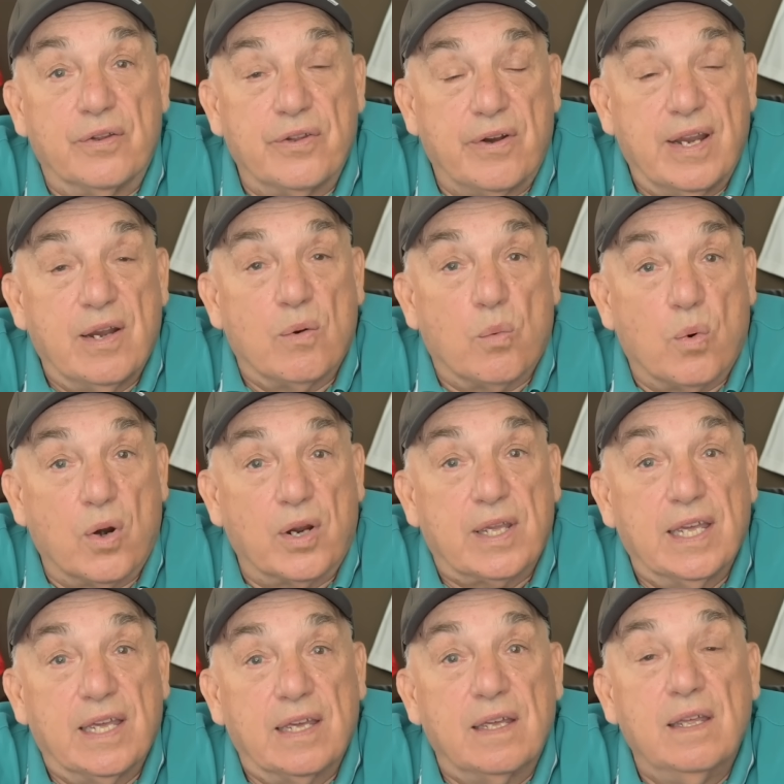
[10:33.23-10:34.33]
They're here
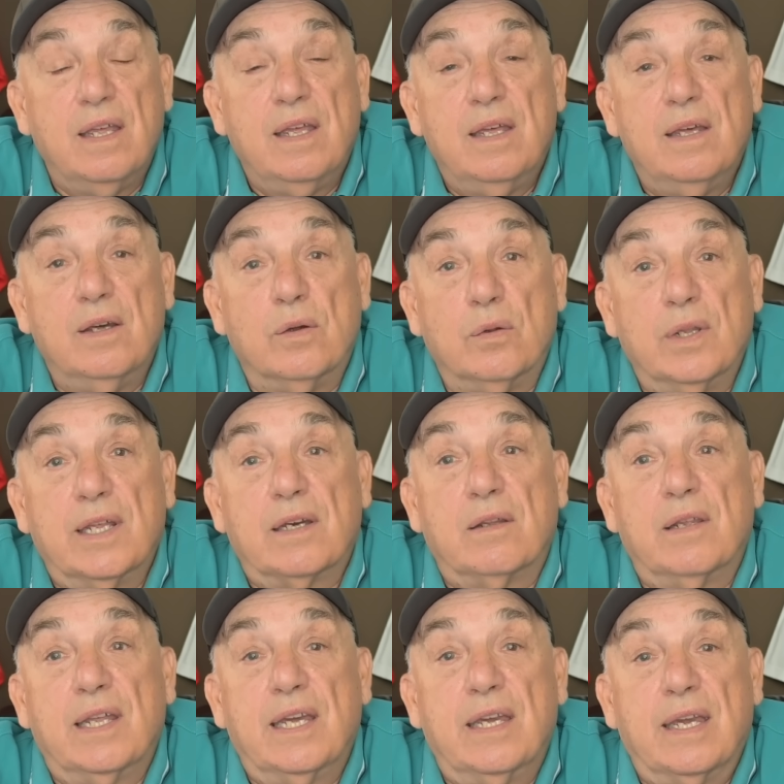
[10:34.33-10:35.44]
working
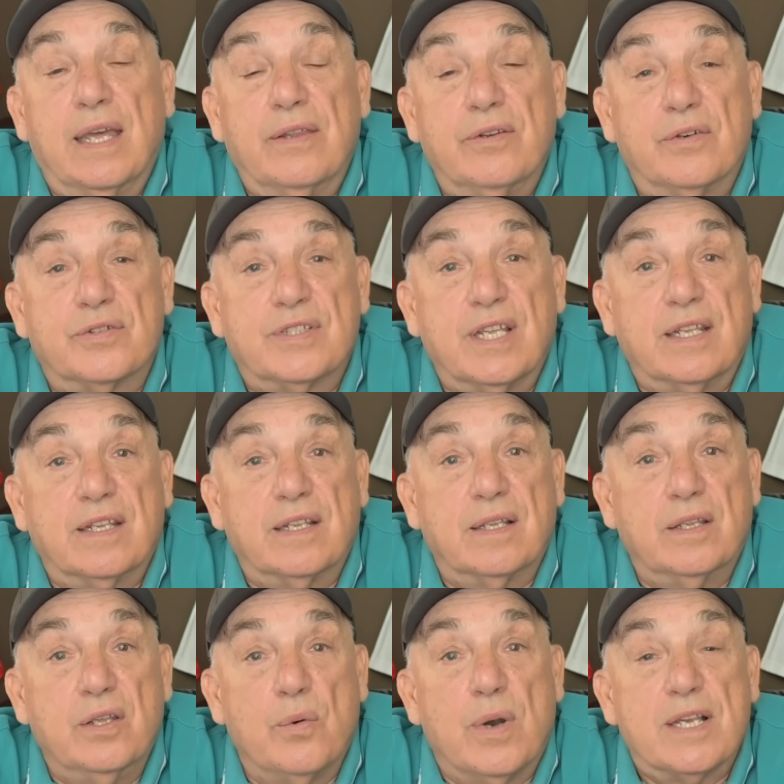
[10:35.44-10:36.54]
illegally and they're
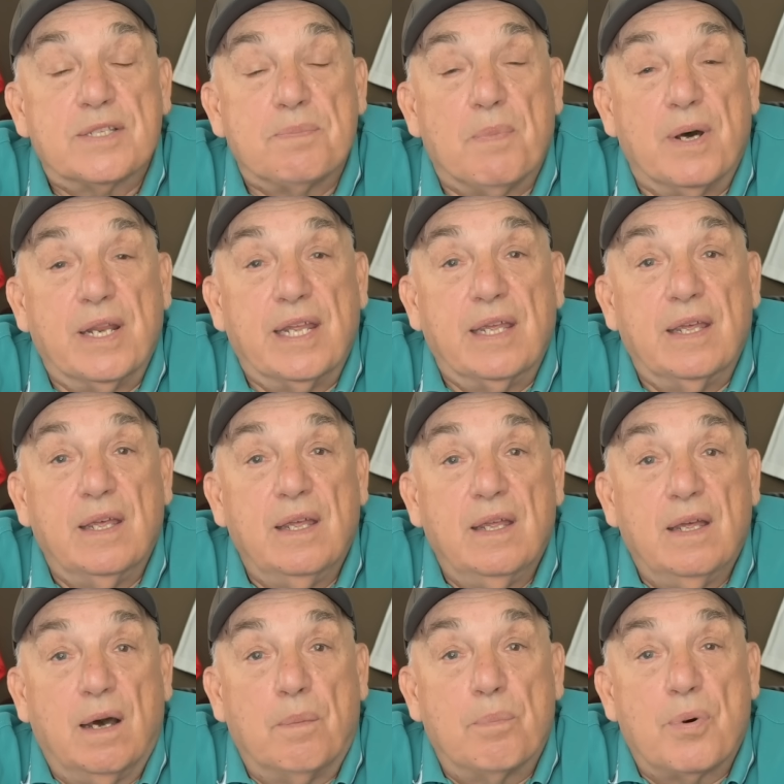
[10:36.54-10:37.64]
sending U.S. money
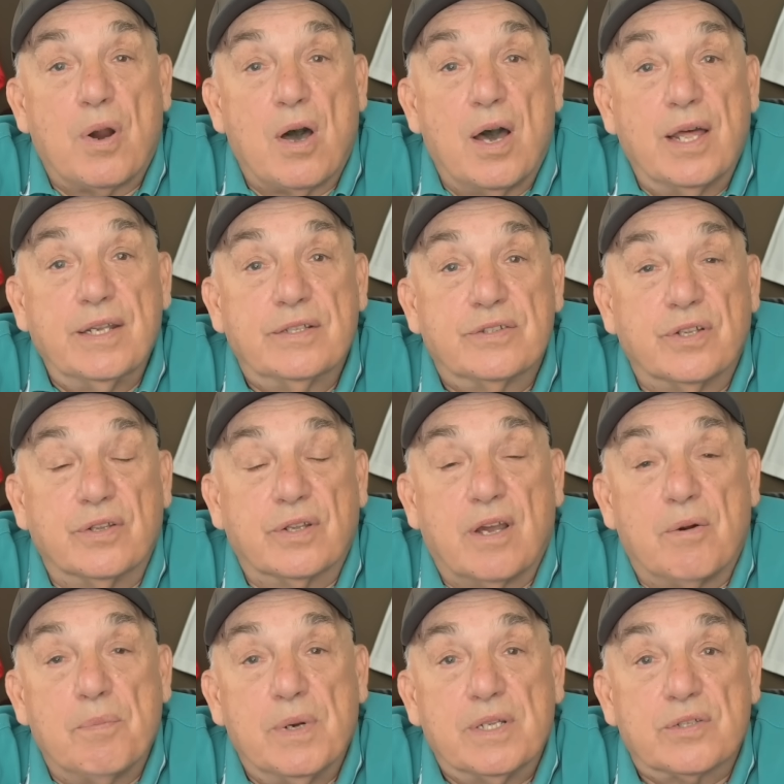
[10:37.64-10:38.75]
abroad. So the
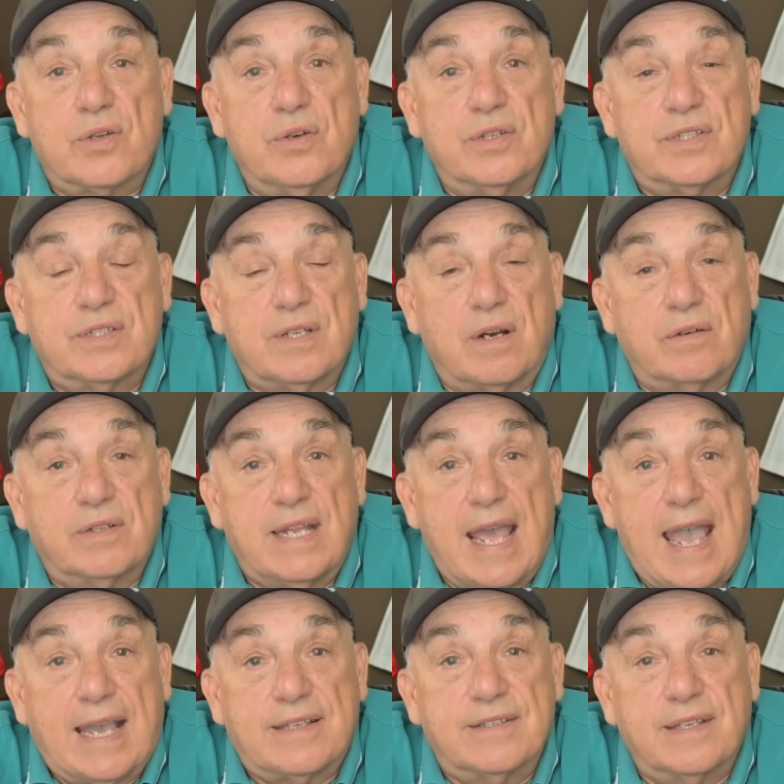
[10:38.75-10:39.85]
government is going to start
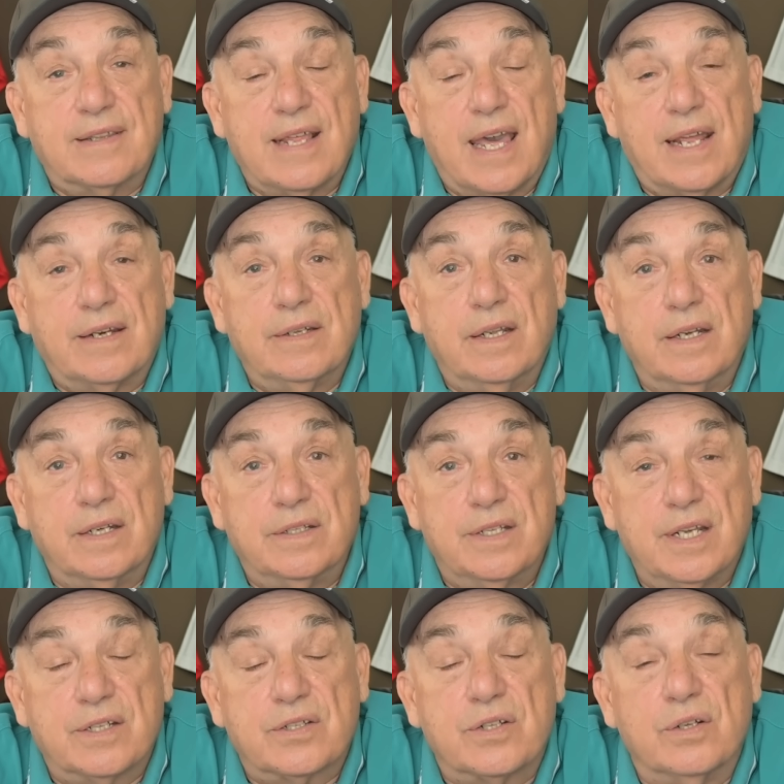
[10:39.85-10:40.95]
taxing that an
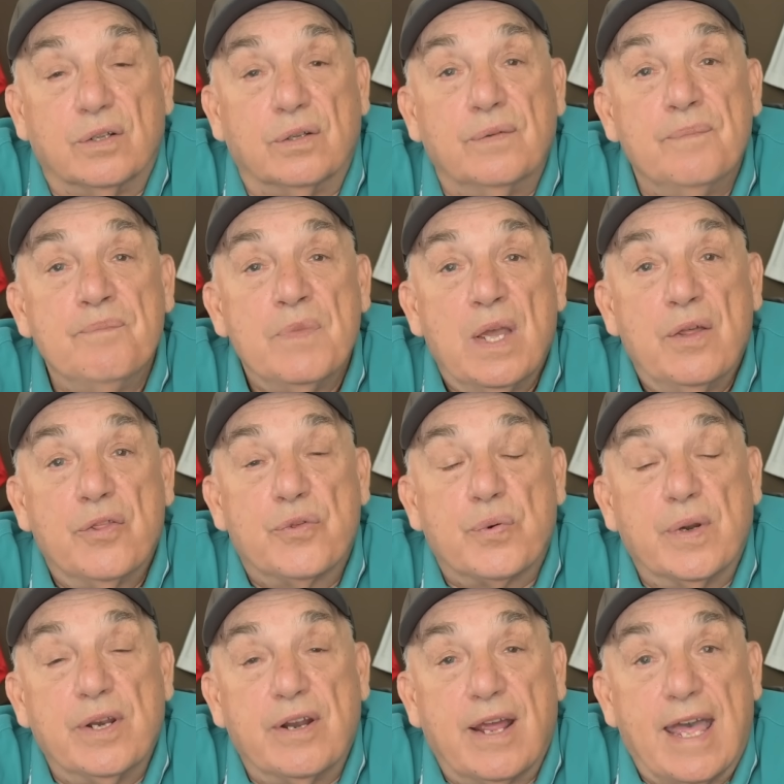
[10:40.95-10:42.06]
additional
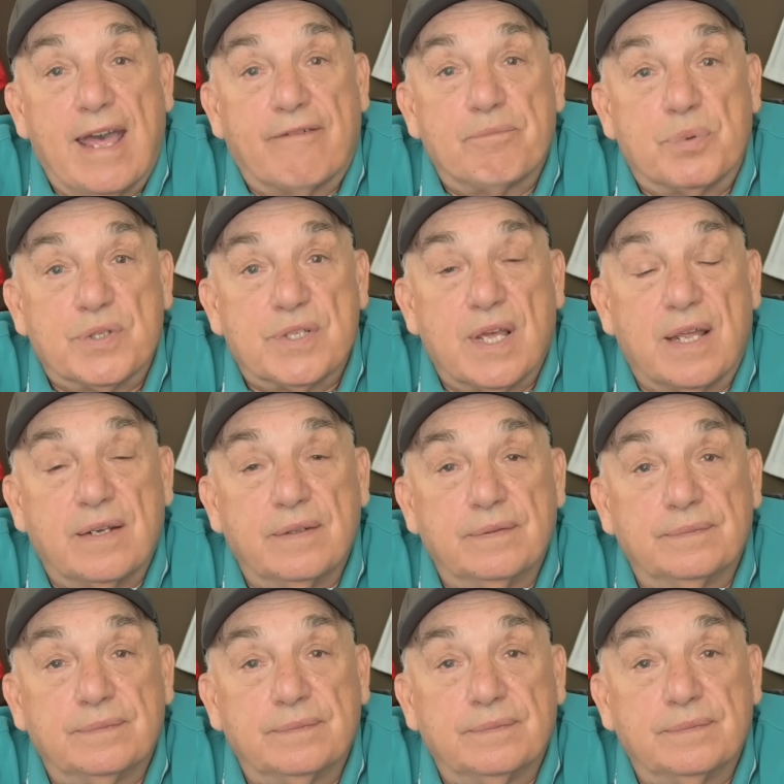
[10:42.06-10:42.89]
3.5%.